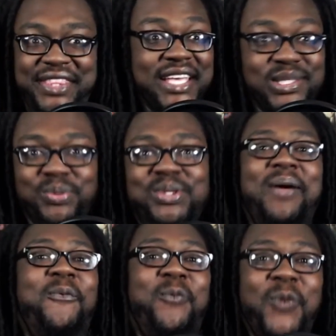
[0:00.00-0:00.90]
This
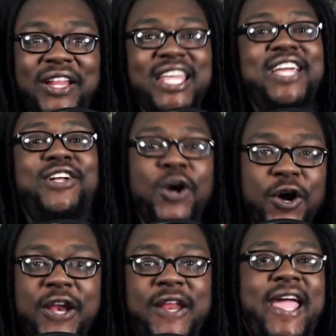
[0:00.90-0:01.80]
was a really
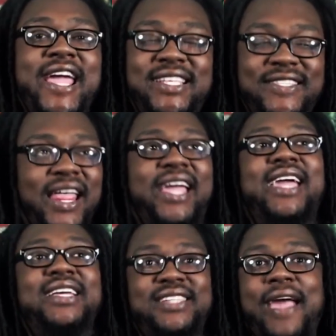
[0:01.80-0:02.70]
good
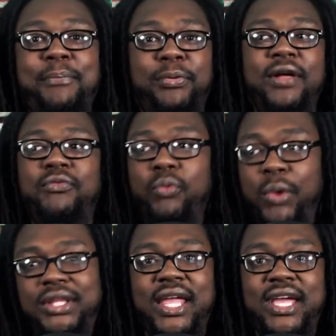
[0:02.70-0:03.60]
example of
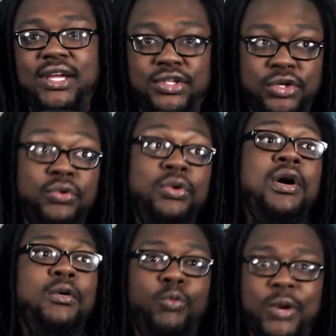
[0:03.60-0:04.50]
what they could
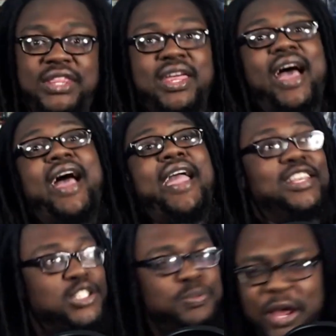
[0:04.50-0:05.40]
do with
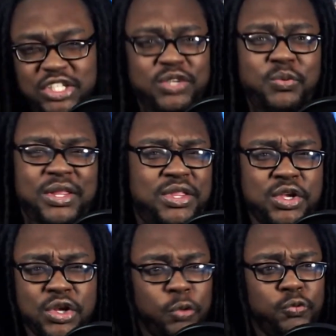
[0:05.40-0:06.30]
that, especially
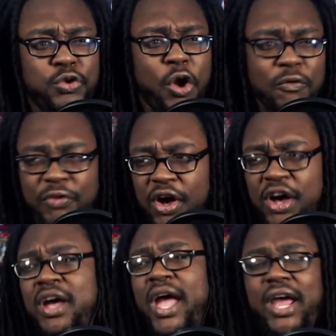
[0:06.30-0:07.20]
with
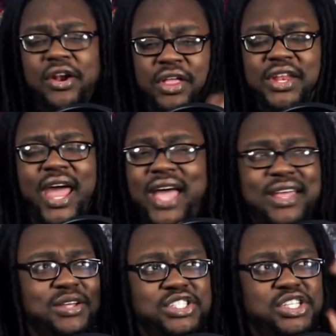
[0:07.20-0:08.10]
Nova and all of
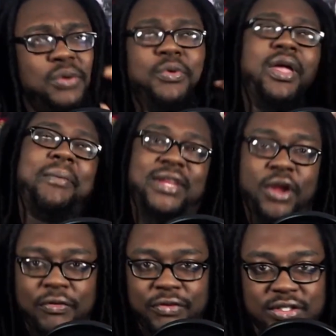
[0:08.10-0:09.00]
that. That was just, well, I
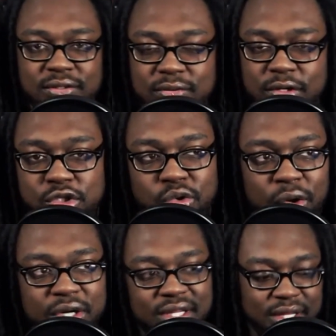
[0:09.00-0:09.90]
mean, Nova's
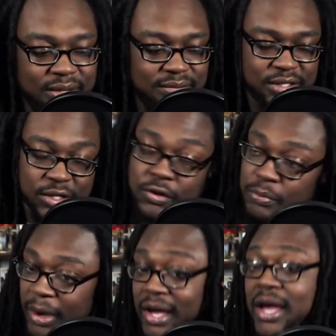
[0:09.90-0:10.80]
destroyed in the
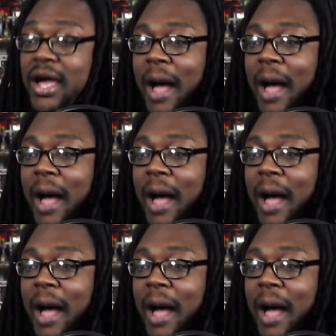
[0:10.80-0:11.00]
MCU, but